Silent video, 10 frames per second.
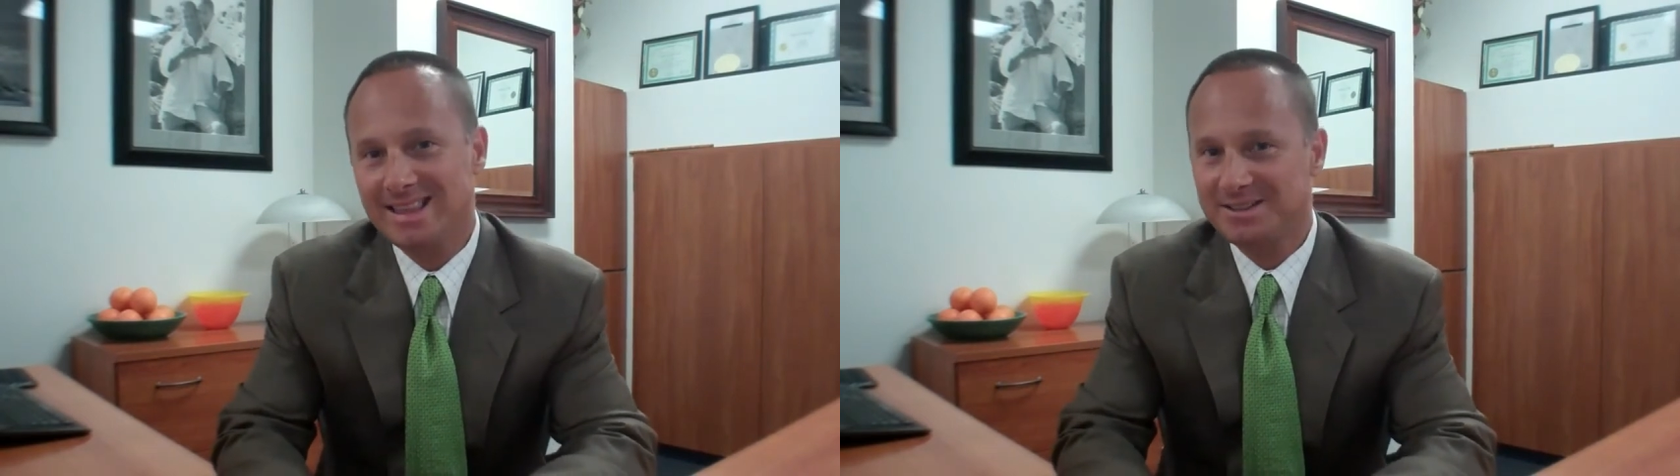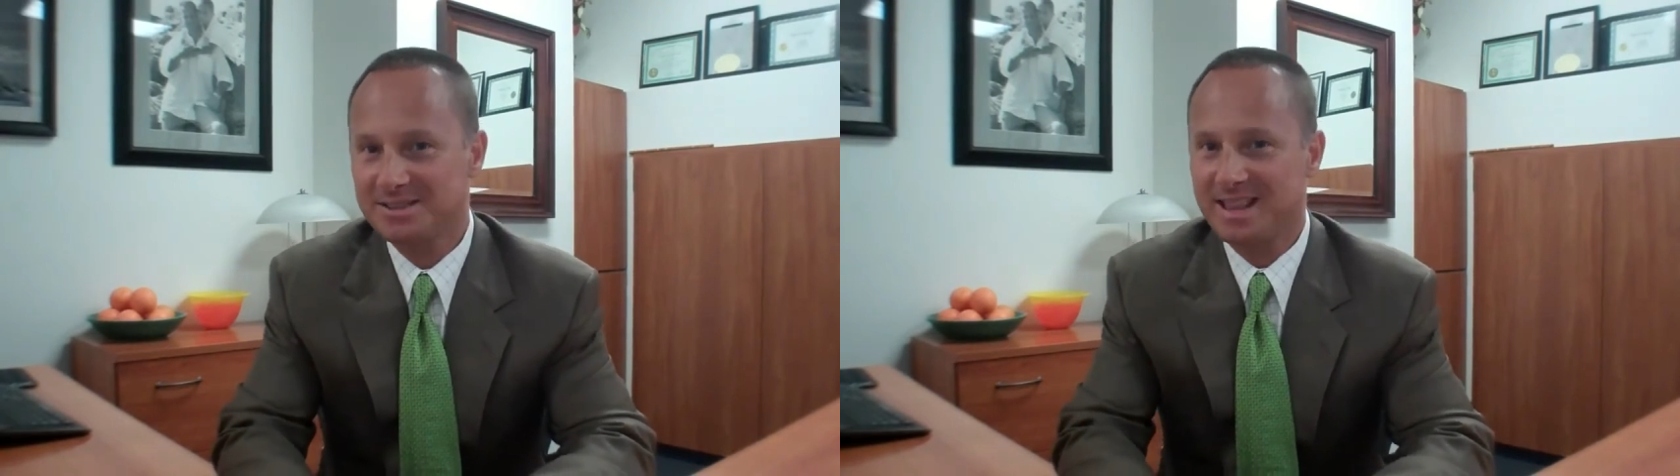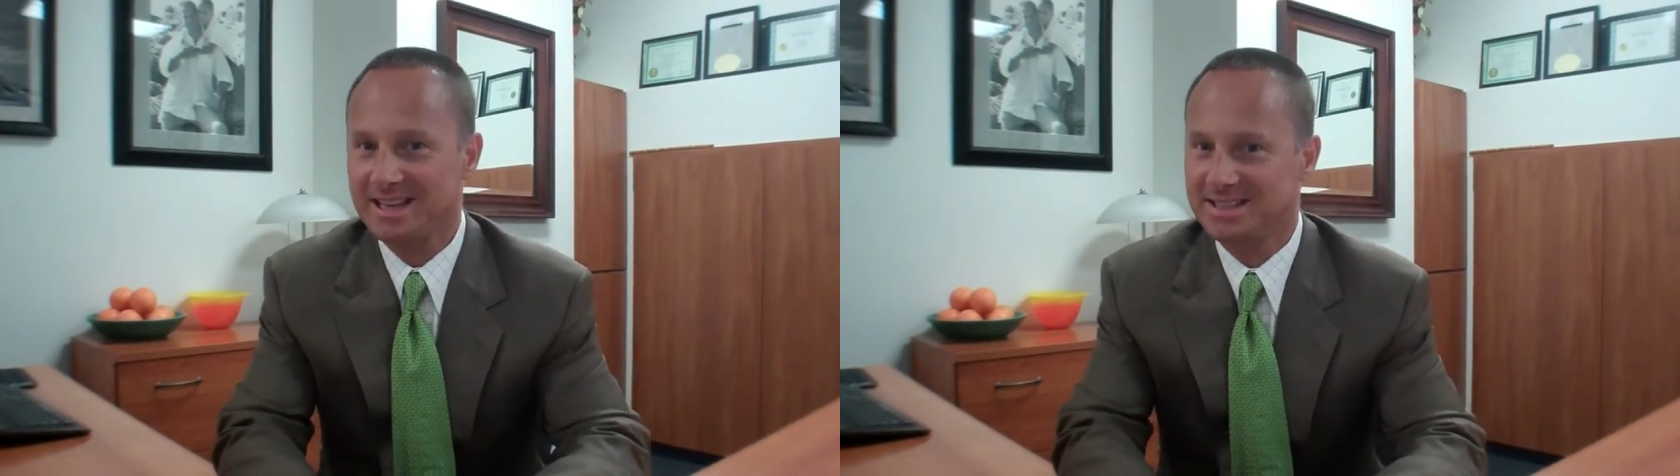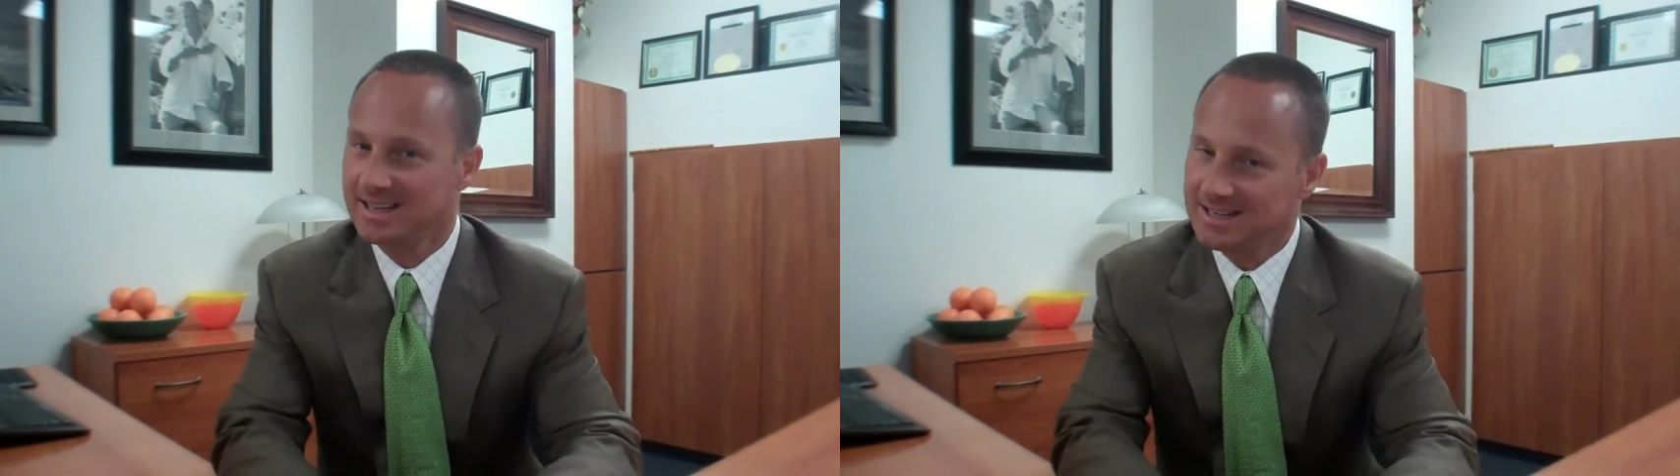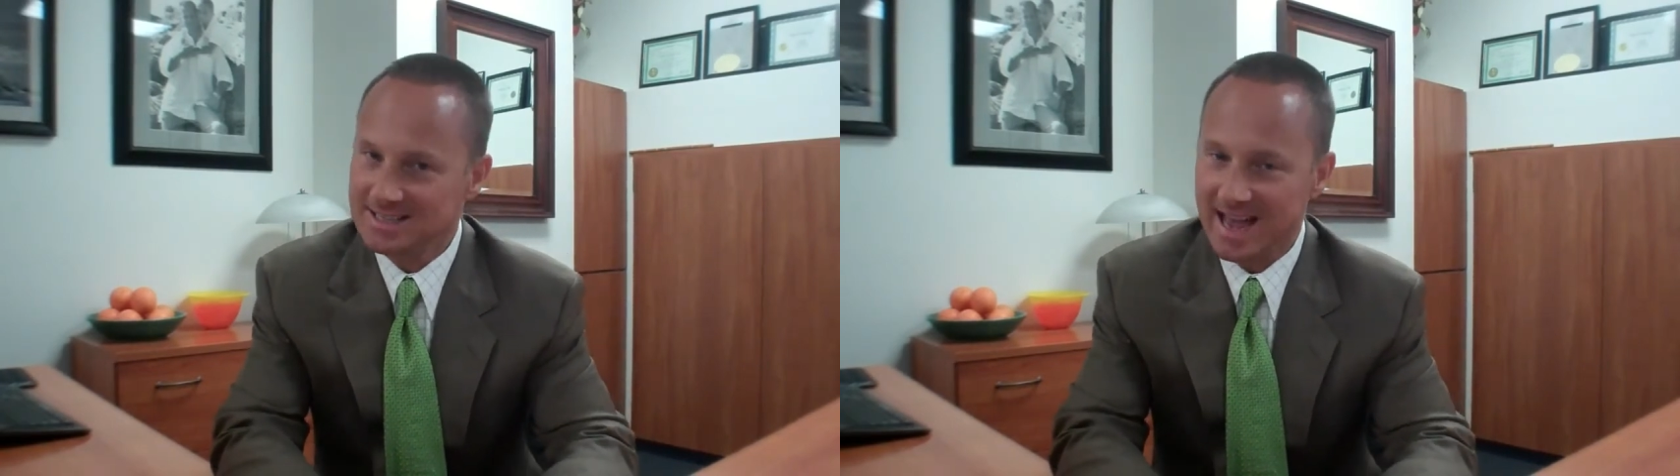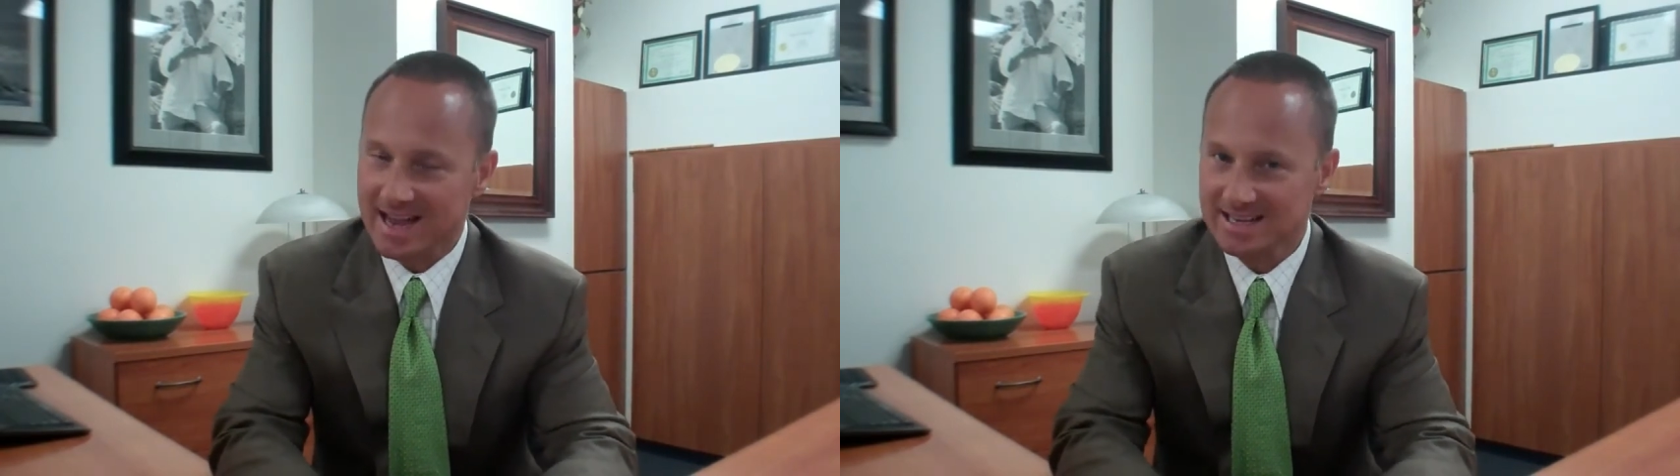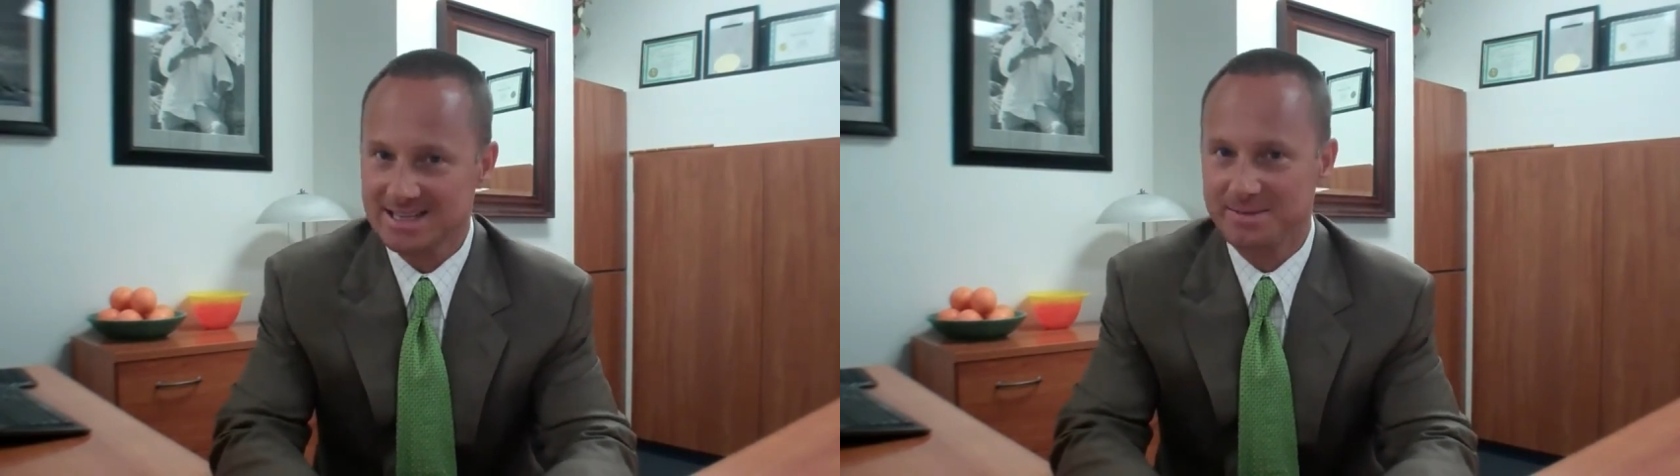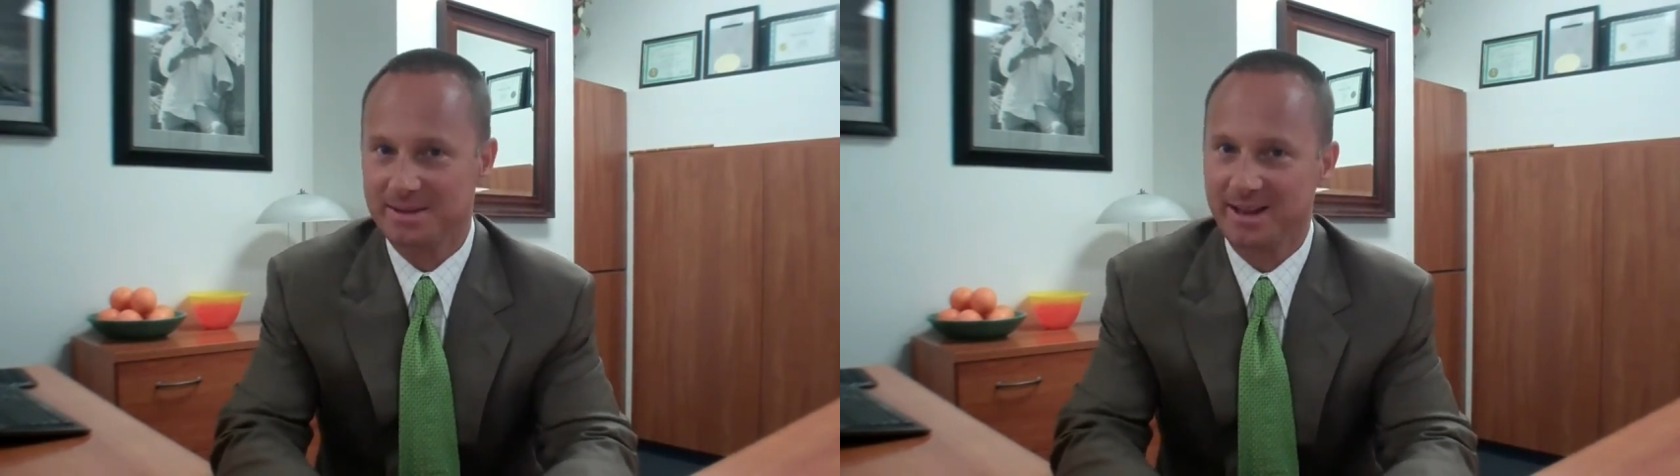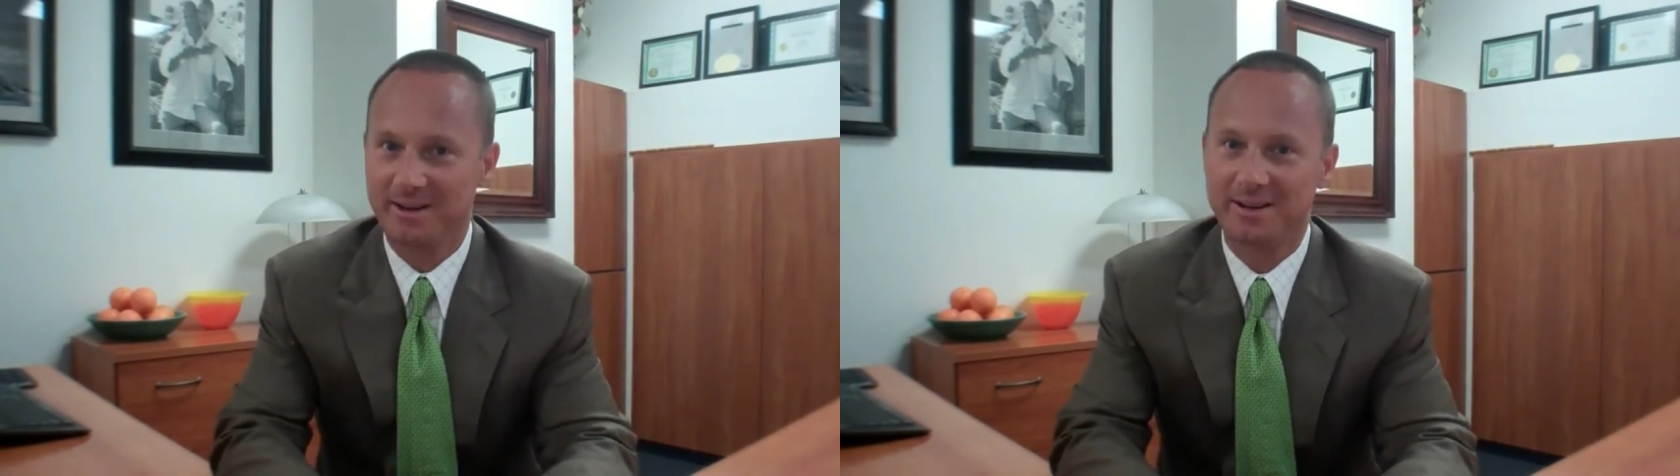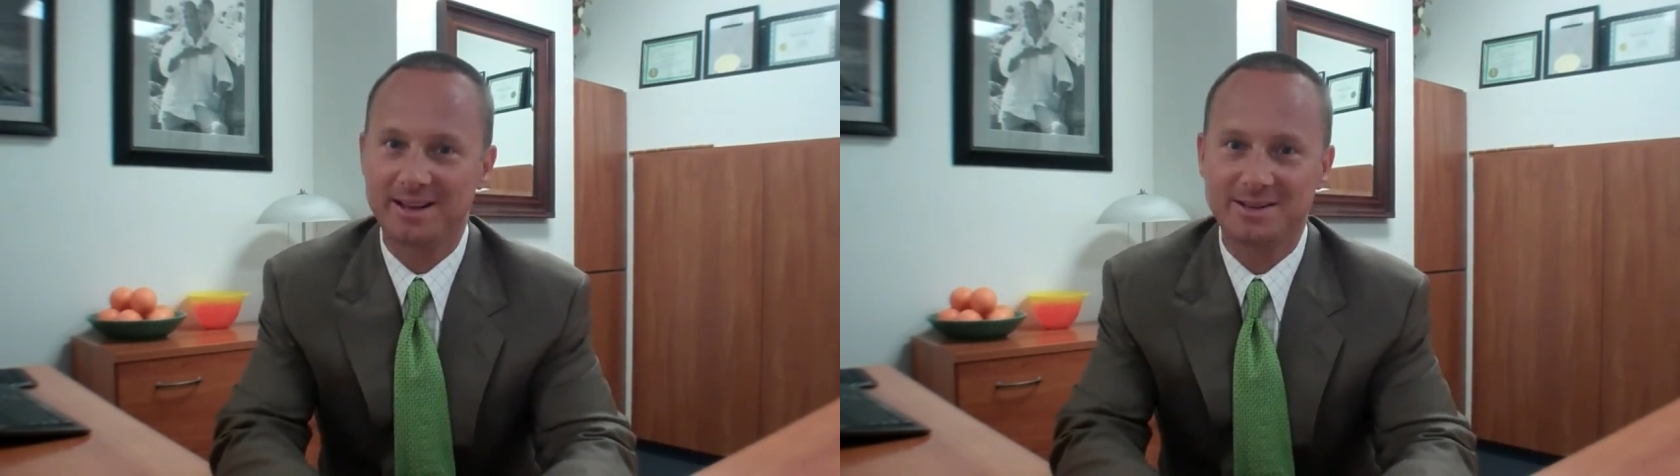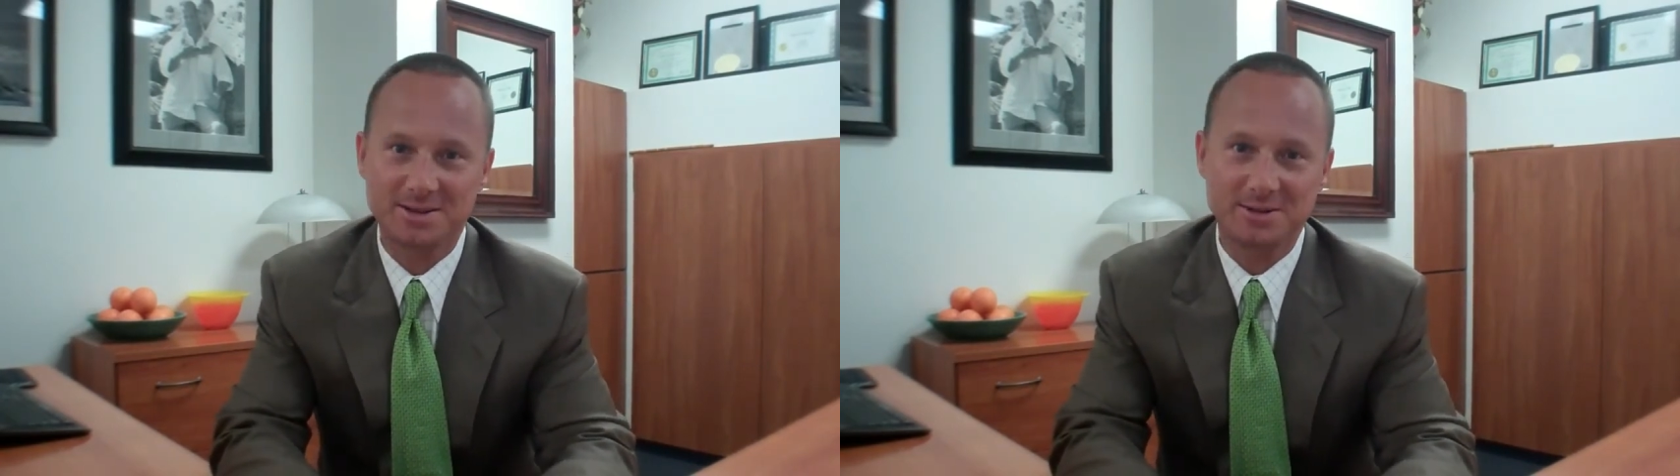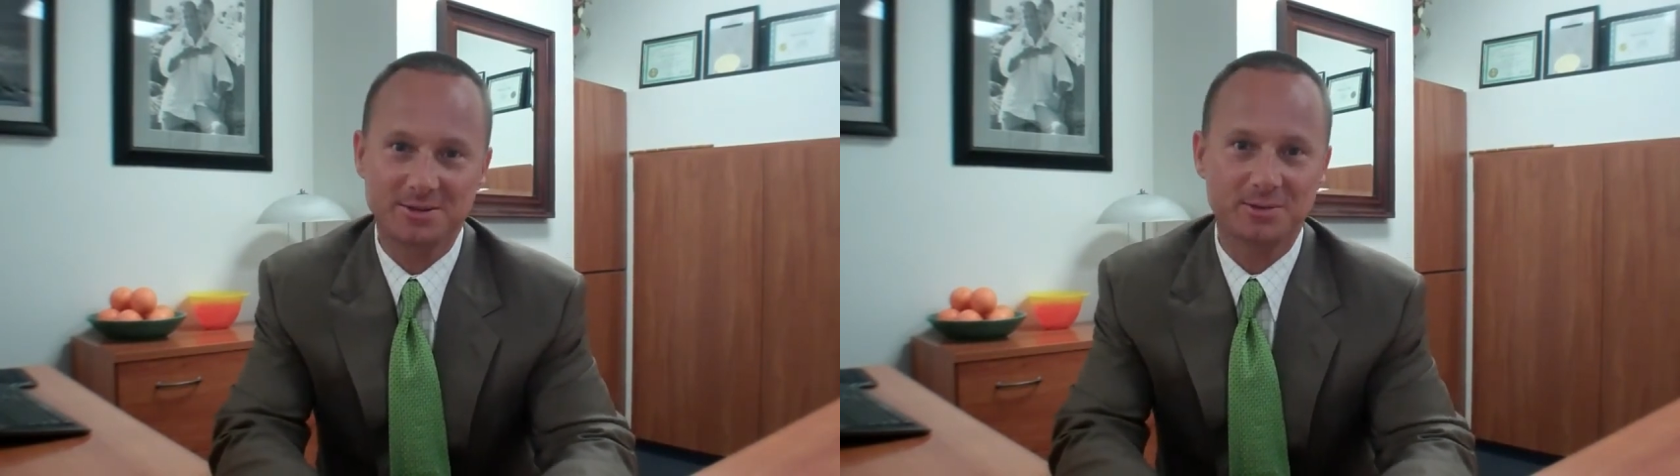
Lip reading: that's an exact similarity to